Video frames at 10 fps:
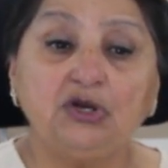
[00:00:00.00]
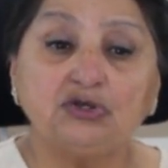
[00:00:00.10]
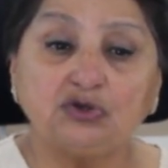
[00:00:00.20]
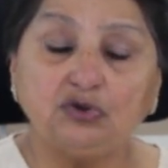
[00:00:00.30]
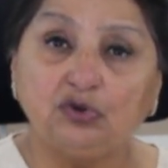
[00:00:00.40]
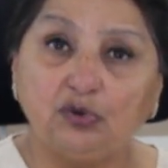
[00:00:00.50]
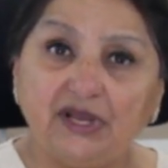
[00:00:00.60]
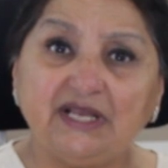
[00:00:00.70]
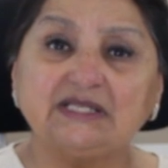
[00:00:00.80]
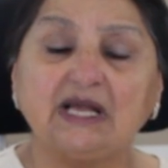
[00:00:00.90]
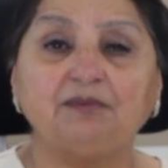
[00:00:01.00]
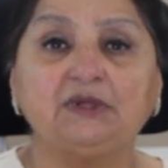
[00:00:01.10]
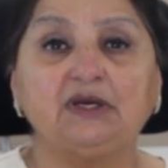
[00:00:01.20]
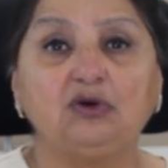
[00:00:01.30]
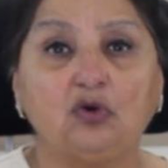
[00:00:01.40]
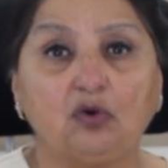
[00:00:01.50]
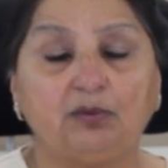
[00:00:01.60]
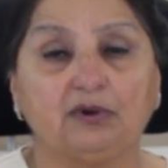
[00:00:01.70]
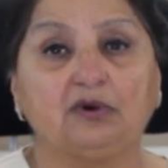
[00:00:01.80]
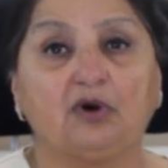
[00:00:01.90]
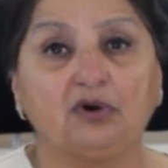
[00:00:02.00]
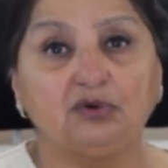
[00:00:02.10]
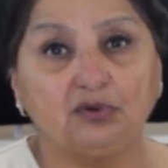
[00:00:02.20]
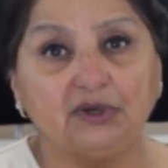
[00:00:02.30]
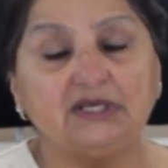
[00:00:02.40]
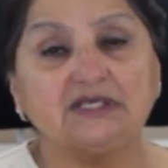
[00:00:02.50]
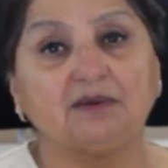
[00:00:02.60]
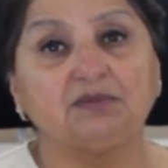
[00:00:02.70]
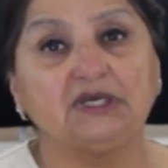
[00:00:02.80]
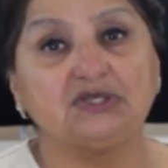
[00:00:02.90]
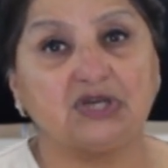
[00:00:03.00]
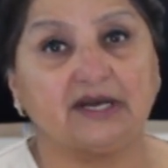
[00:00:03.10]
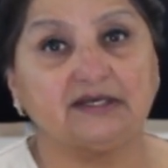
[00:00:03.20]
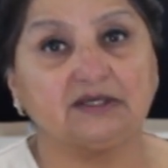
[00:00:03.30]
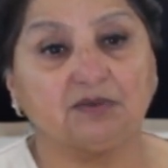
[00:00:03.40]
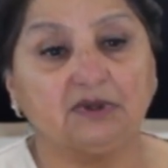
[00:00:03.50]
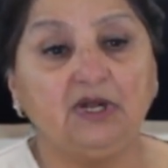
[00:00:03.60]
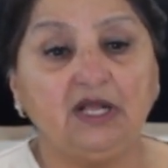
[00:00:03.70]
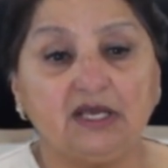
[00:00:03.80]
So doing something noble or doing something charitable